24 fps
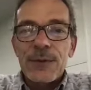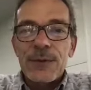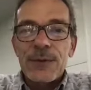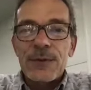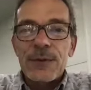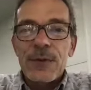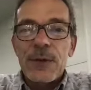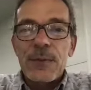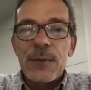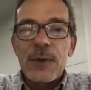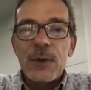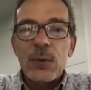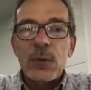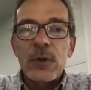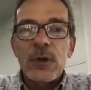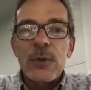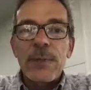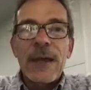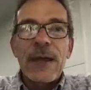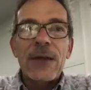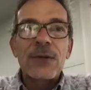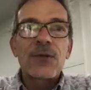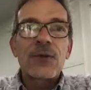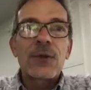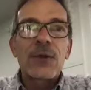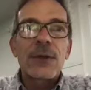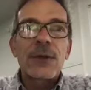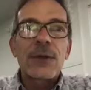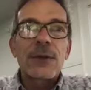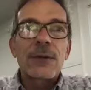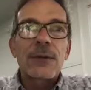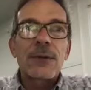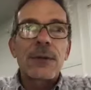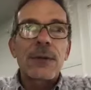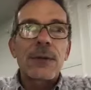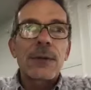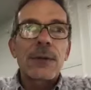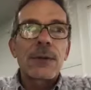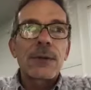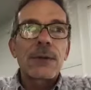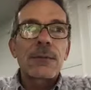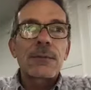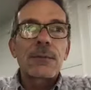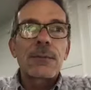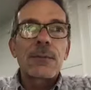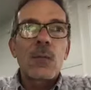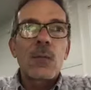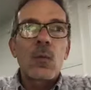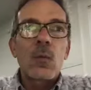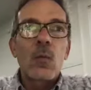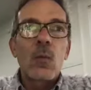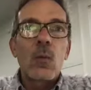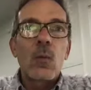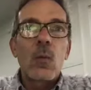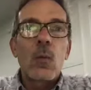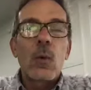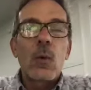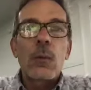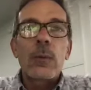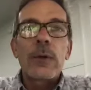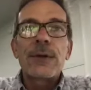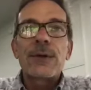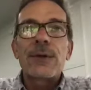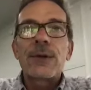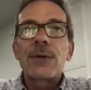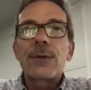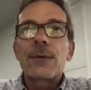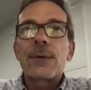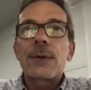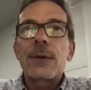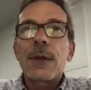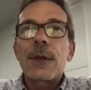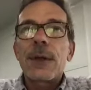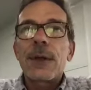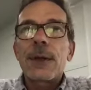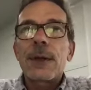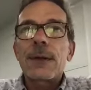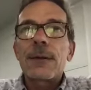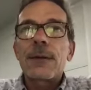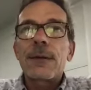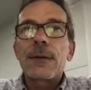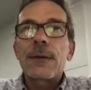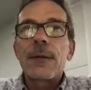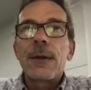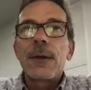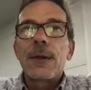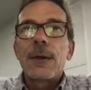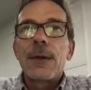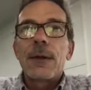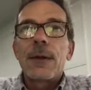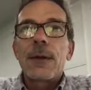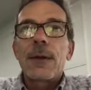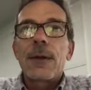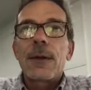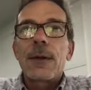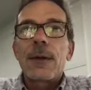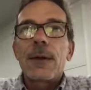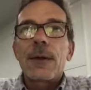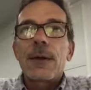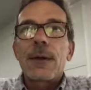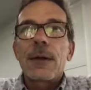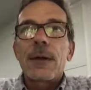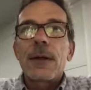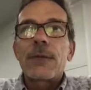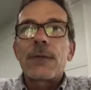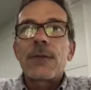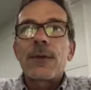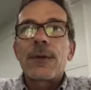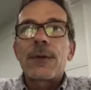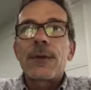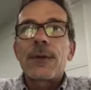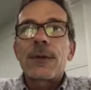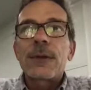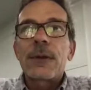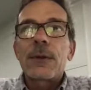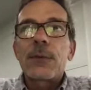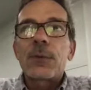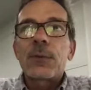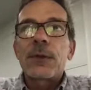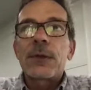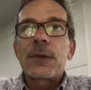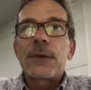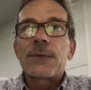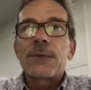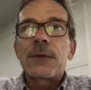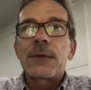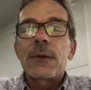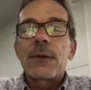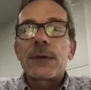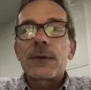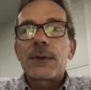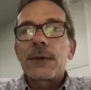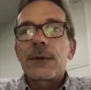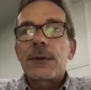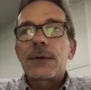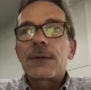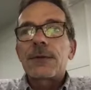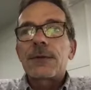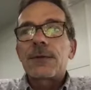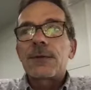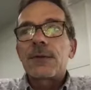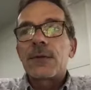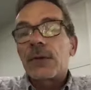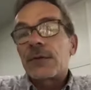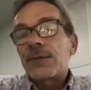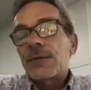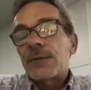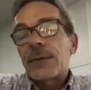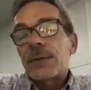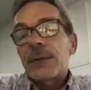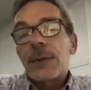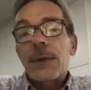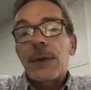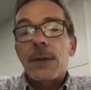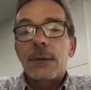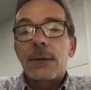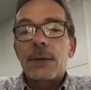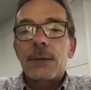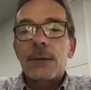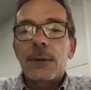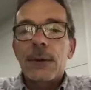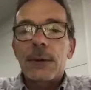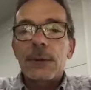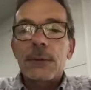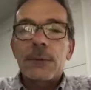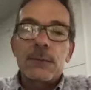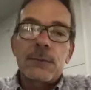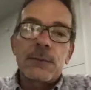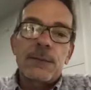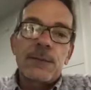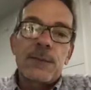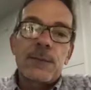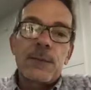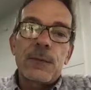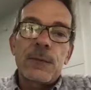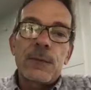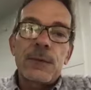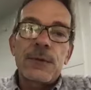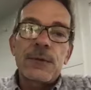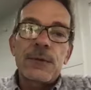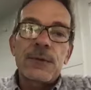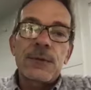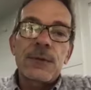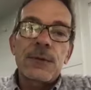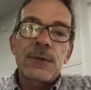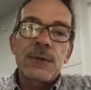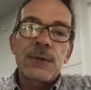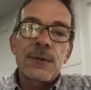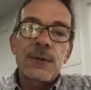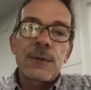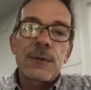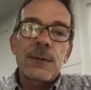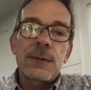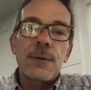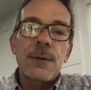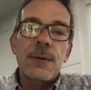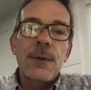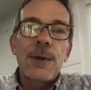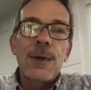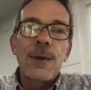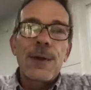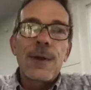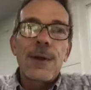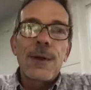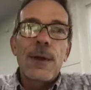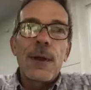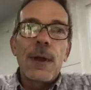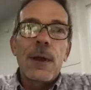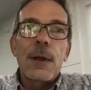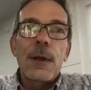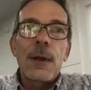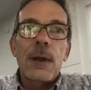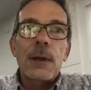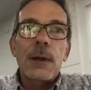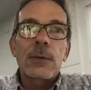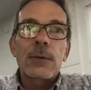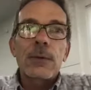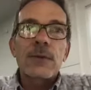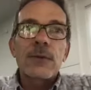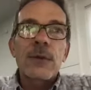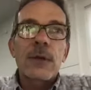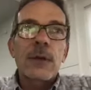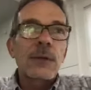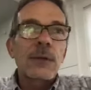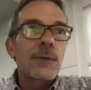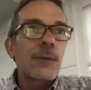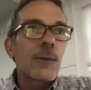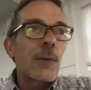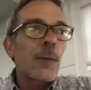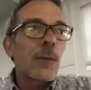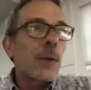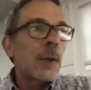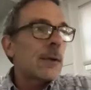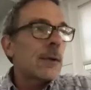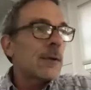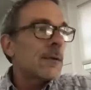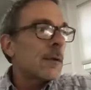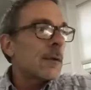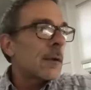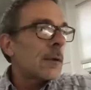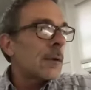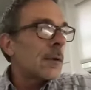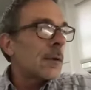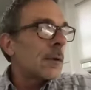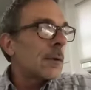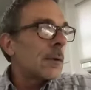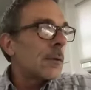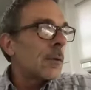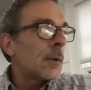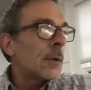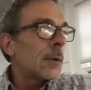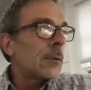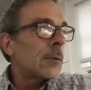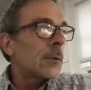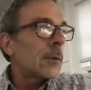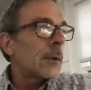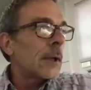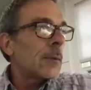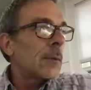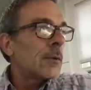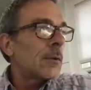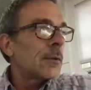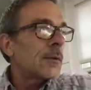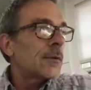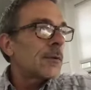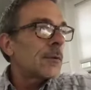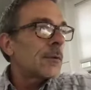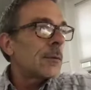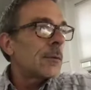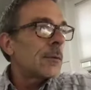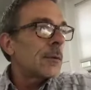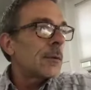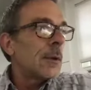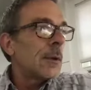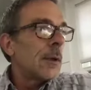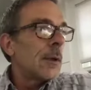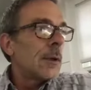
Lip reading: all about reimagining what we do, and everything that we have done is different now. For instance, I was thankful that we were able to,